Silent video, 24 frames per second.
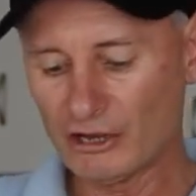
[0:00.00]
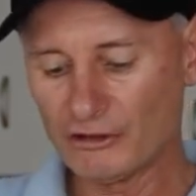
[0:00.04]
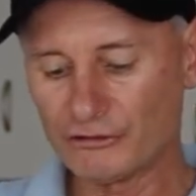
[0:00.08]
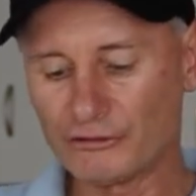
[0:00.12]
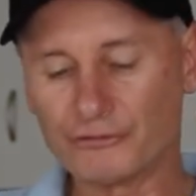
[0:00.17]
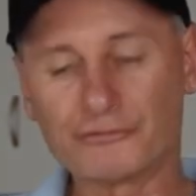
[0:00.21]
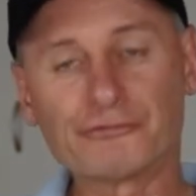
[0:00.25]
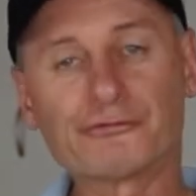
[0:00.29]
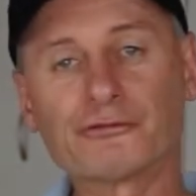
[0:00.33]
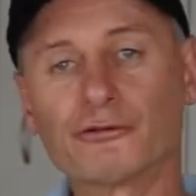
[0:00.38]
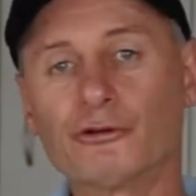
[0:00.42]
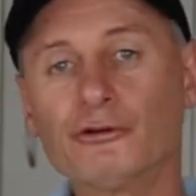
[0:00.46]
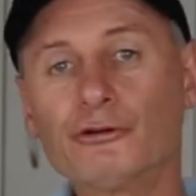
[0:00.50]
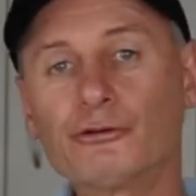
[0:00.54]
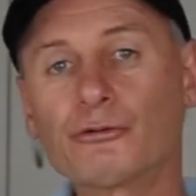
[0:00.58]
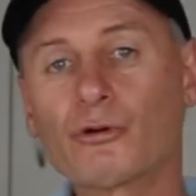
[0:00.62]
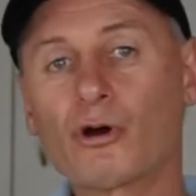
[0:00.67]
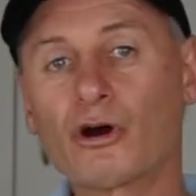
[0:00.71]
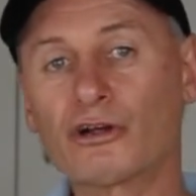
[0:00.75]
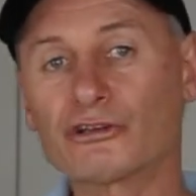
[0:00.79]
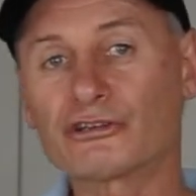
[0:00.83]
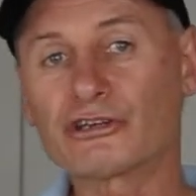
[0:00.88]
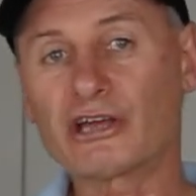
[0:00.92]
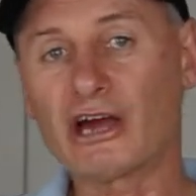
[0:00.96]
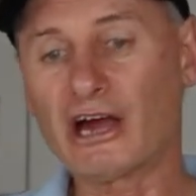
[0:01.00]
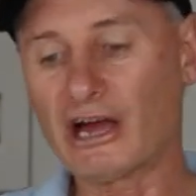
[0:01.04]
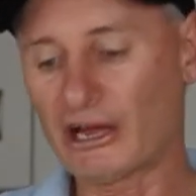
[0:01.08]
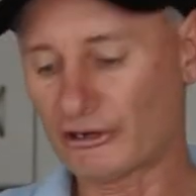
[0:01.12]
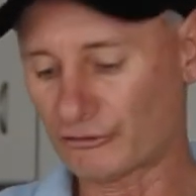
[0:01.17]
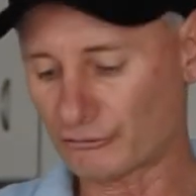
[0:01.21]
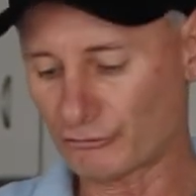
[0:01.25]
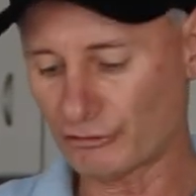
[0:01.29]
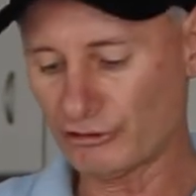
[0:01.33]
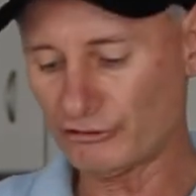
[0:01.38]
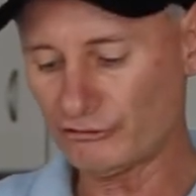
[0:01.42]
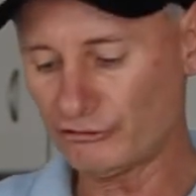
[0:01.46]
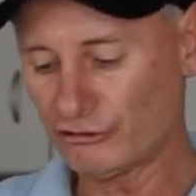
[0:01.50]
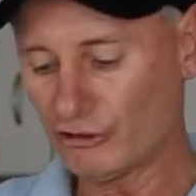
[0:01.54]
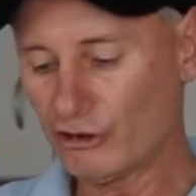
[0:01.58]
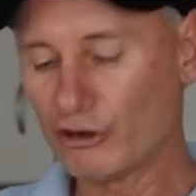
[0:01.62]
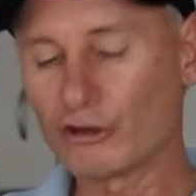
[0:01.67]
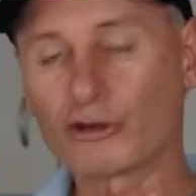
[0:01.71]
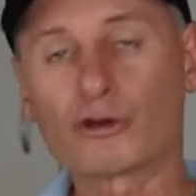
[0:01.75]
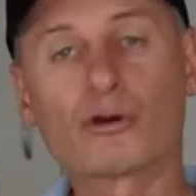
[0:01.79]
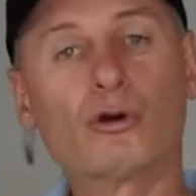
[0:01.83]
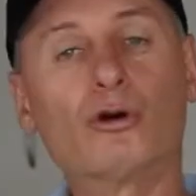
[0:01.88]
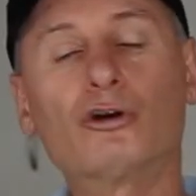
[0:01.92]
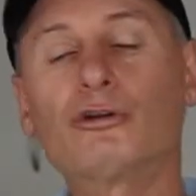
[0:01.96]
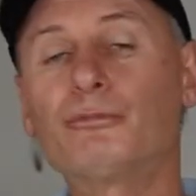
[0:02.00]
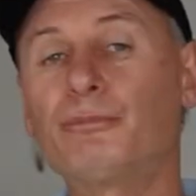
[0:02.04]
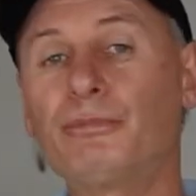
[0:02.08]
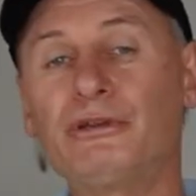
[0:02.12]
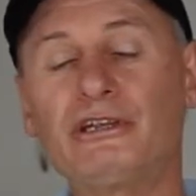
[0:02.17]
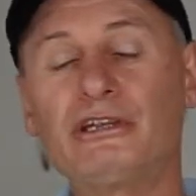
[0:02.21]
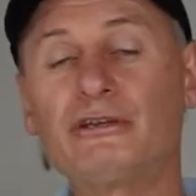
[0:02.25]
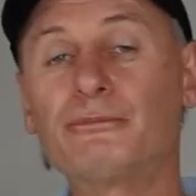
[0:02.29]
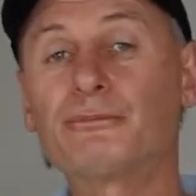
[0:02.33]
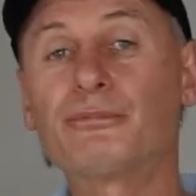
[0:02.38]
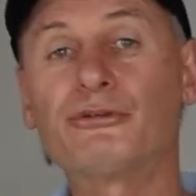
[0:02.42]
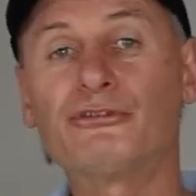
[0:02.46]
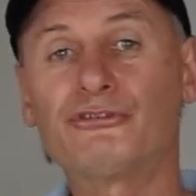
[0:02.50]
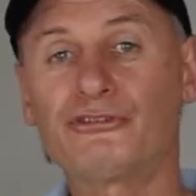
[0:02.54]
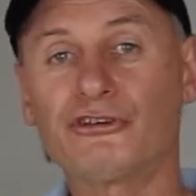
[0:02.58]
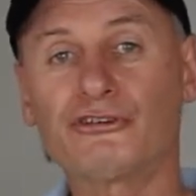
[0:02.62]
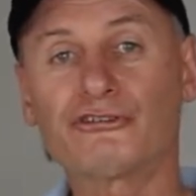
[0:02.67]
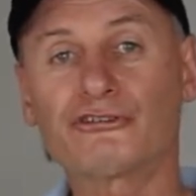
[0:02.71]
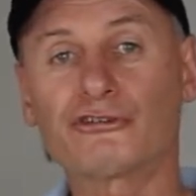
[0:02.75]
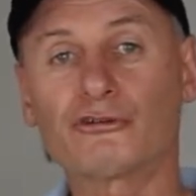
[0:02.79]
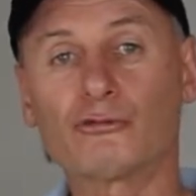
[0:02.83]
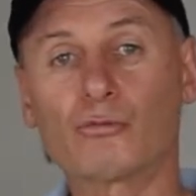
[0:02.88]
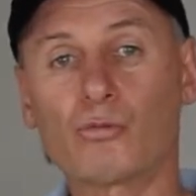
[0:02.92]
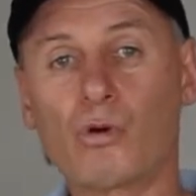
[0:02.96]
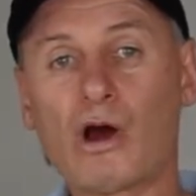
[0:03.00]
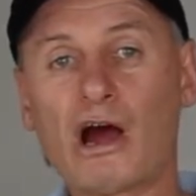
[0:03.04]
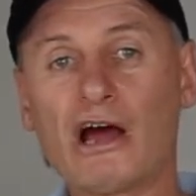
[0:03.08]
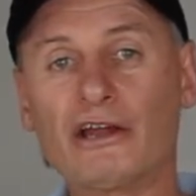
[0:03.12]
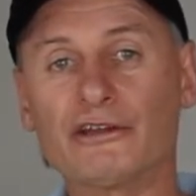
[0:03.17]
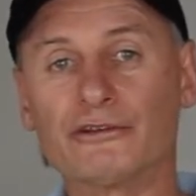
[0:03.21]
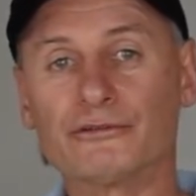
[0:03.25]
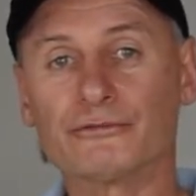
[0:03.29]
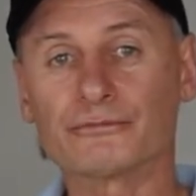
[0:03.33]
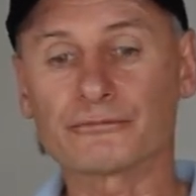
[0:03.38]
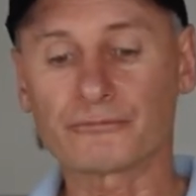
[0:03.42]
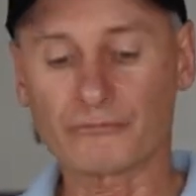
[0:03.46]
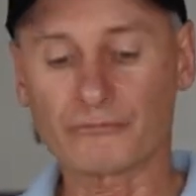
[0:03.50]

The fluoride cartridge could be in position one,